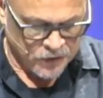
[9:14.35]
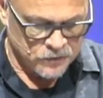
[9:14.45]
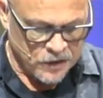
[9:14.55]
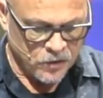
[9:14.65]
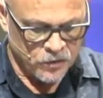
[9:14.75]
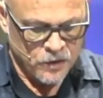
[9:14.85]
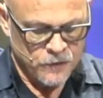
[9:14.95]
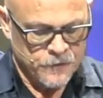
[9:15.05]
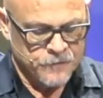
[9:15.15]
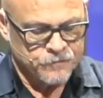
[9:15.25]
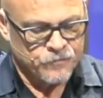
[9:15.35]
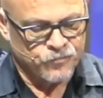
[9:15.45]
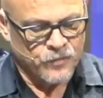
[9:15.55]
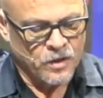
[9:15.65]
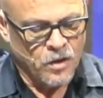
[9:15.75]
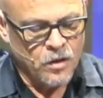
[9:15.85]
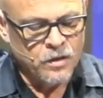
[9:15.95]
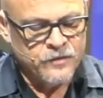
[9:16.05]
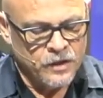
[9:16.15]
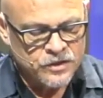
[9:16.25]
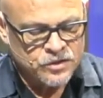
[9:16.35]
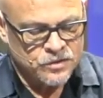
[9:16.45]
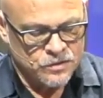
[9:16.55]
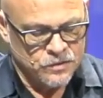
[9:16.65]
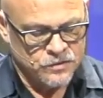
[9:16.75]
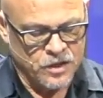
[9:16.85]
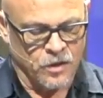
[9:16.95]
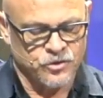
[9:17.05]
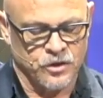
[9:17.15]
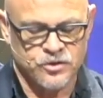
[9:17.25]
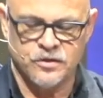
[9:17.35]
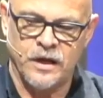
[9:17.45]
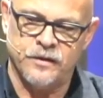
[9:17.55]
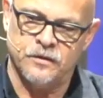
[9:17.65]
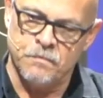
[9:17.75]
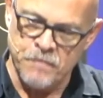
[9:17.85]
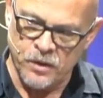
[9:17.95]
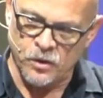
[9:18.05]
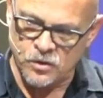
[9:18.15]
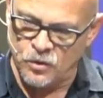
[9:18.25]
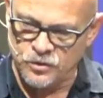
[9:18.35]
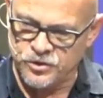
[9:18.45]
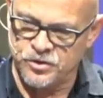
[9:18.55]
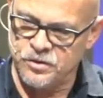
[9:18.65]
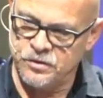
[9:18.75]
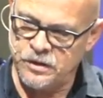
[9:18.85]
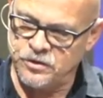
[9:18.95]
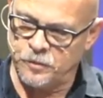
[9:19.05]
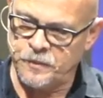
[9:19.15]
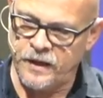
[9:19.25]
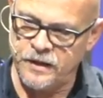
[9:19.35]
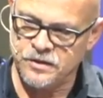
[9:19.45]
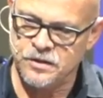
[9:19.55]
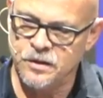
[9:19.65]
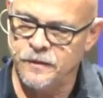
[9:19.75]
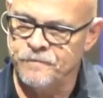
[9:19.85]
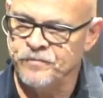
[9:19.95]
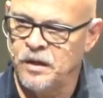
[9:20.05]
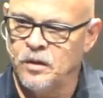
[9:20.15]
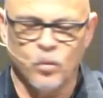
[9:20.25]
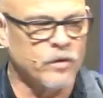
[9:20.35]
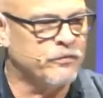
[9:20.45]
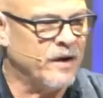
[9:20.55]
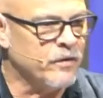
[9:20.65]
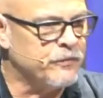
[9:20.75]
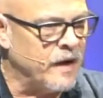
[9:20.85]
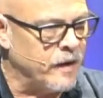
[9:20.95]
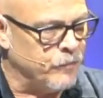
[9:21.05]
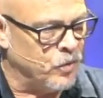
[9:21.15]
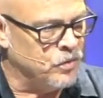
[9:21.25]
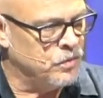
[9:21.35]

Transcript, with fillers: Now, all of this tells us that the miracles that took place were verifiable.